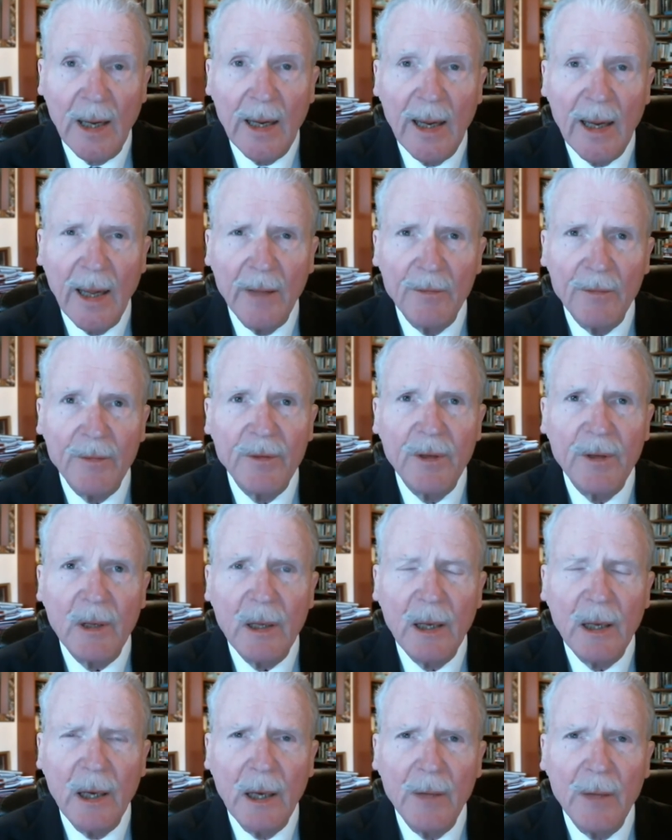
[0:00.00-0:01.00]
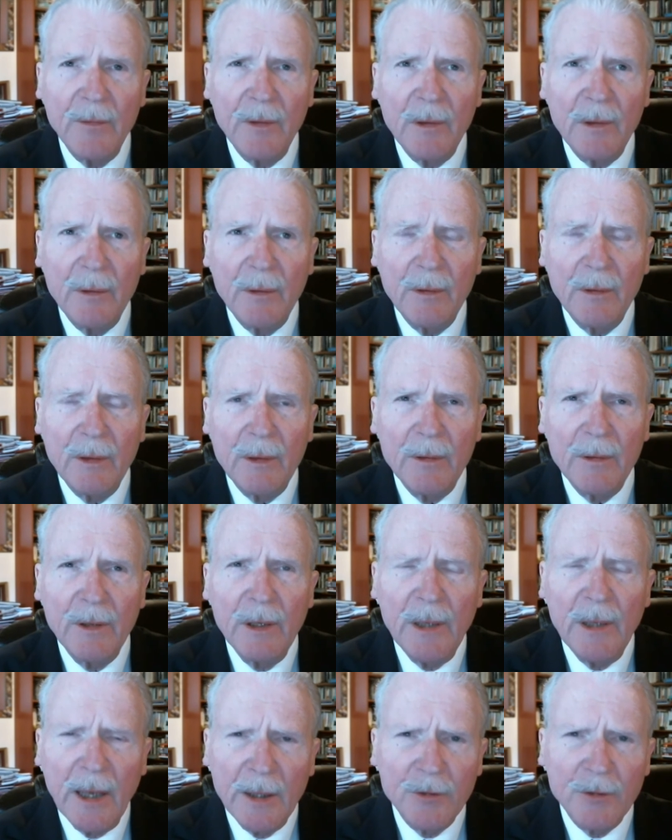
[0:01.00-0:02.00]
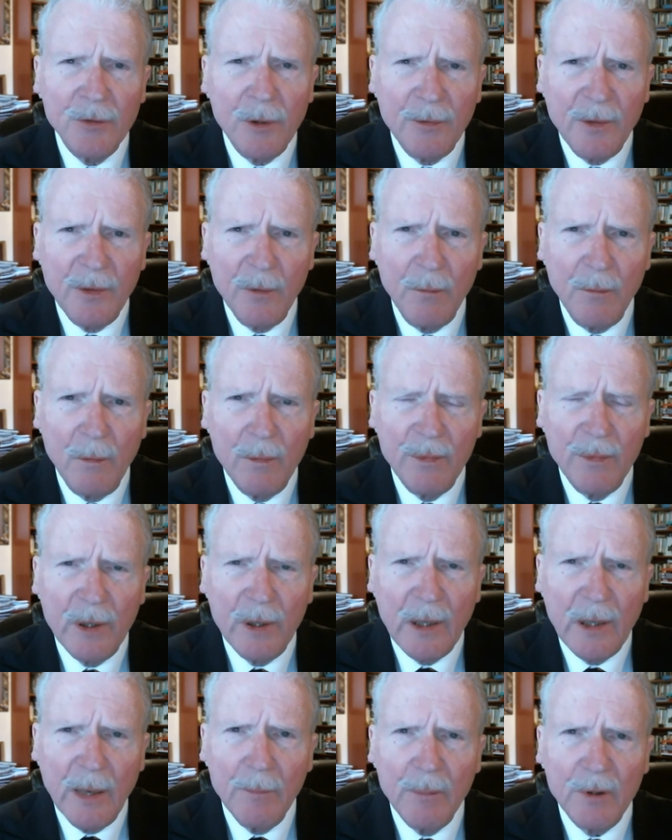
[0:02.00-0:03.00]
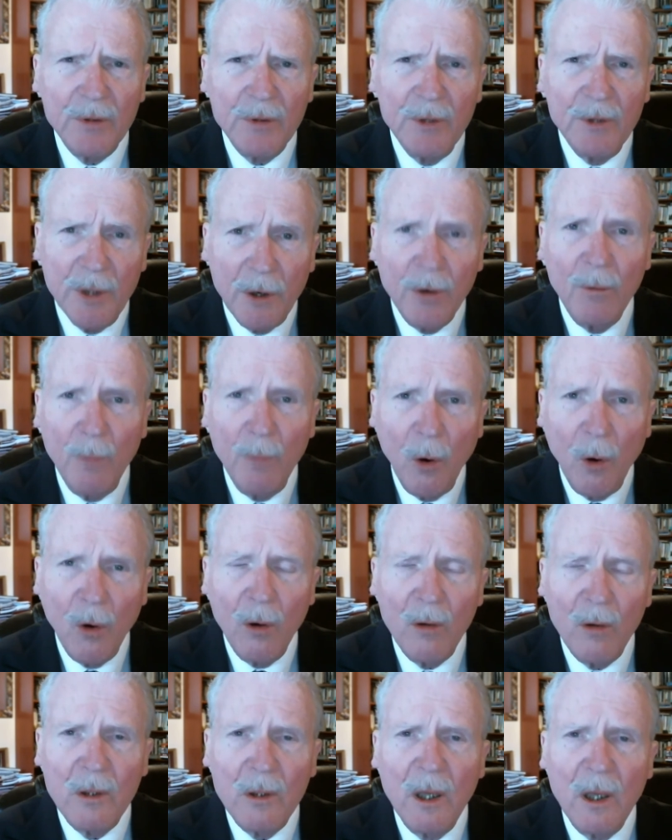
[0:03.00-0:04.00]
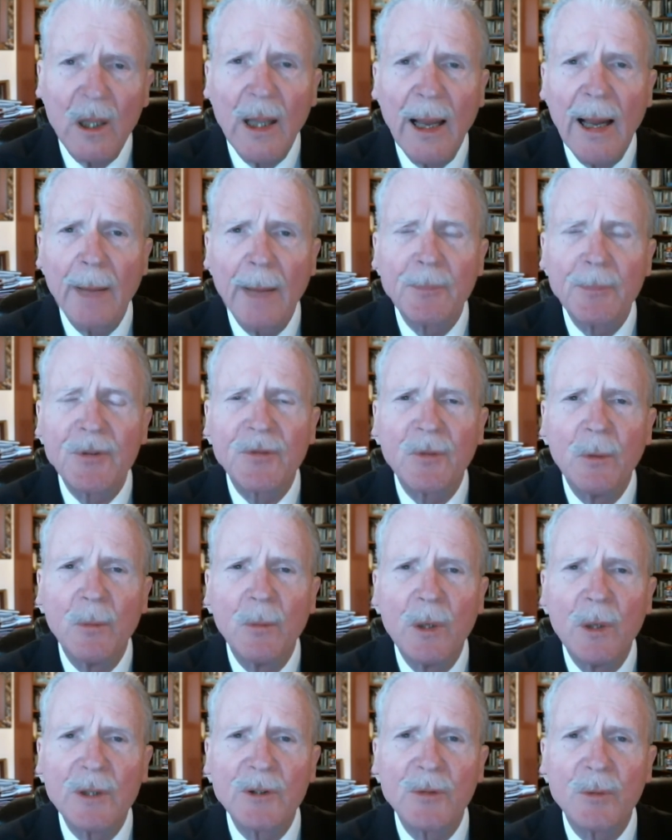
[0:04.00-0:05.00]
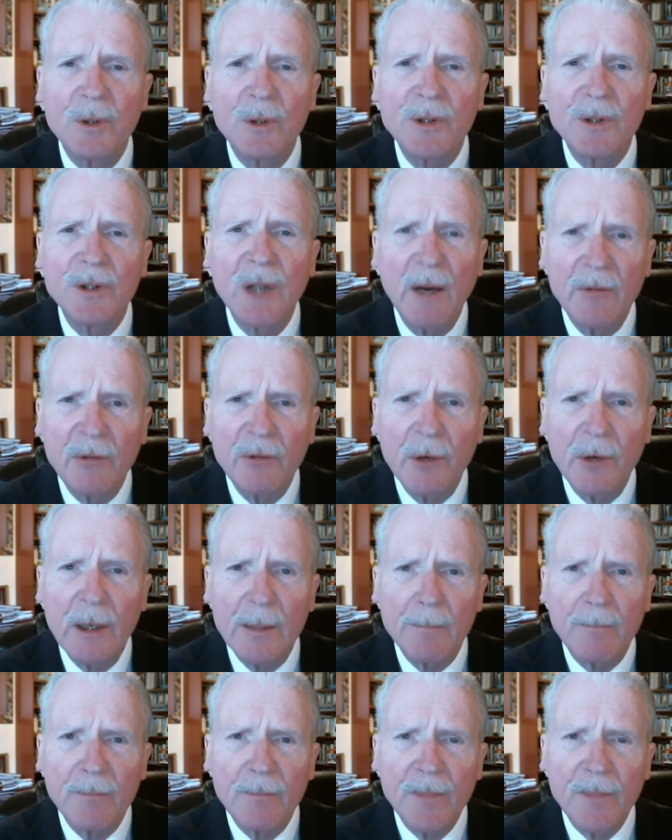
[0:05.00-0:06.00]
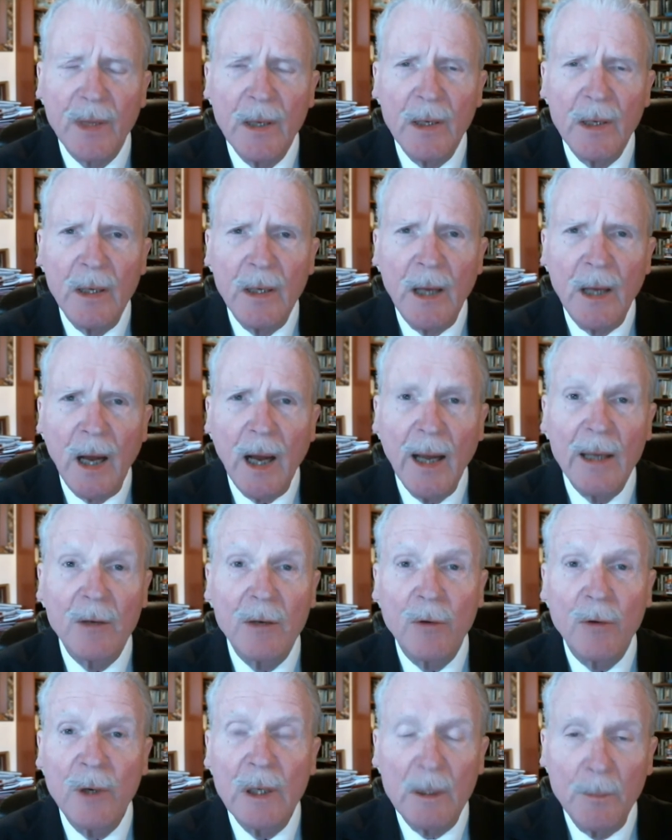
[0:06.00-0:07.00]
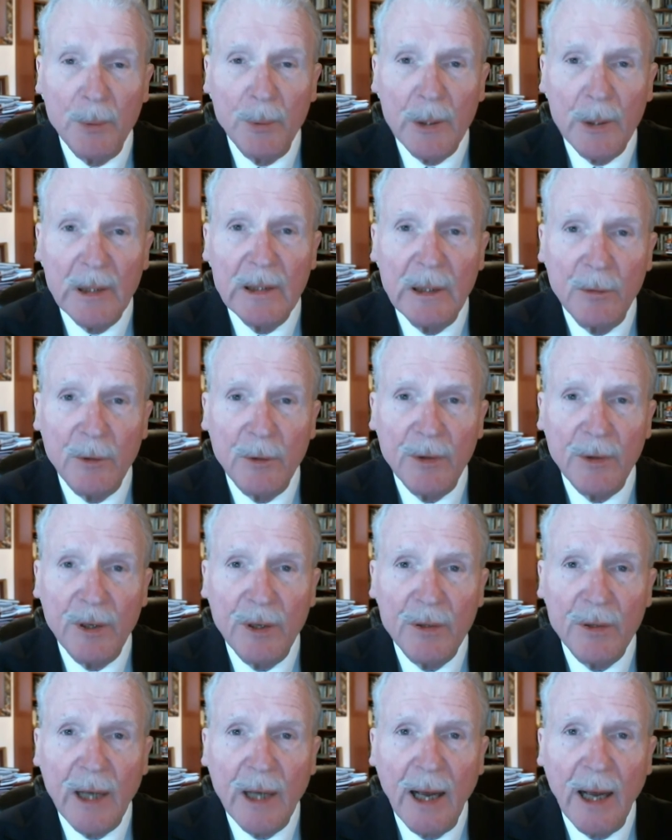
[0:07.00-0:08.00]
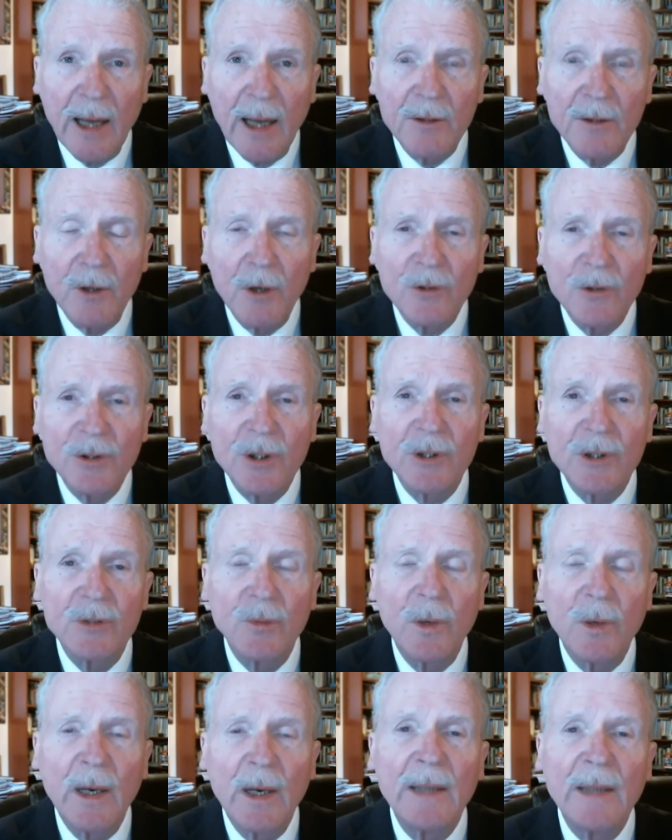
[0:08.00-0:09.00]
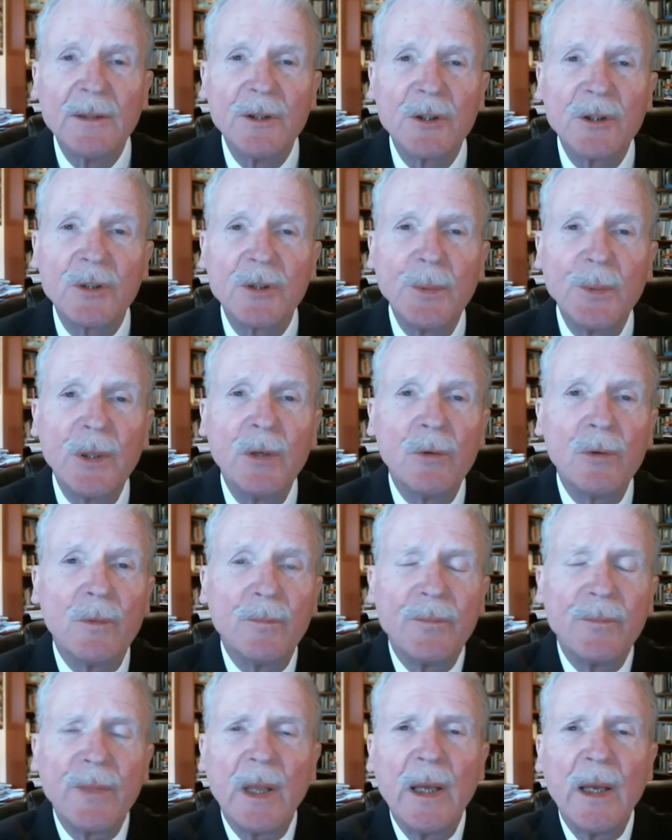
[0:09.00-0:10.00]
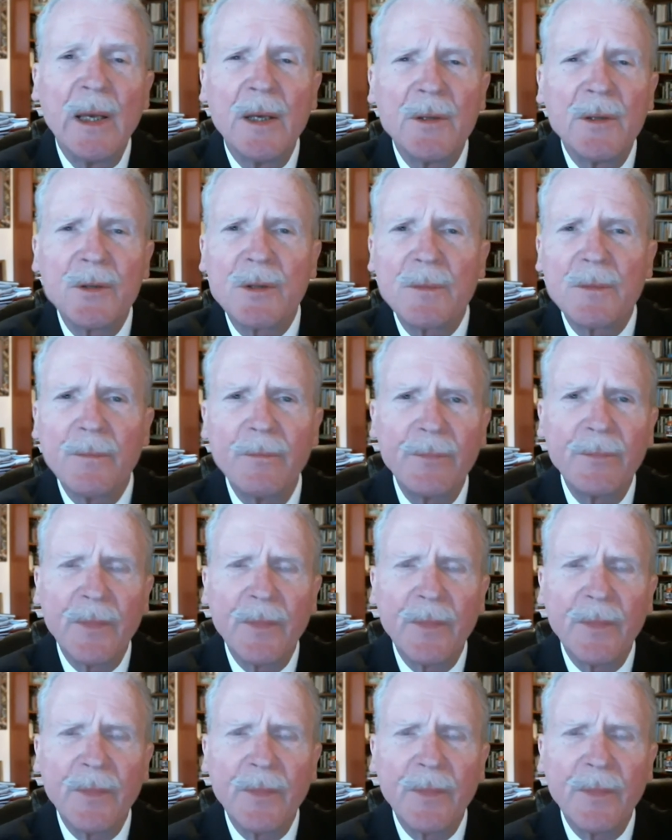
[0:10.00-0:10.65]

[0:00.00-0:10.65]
and the nature of the near moral collapse from which we're suffering. I agree completely with their diagnosis. What I dispute is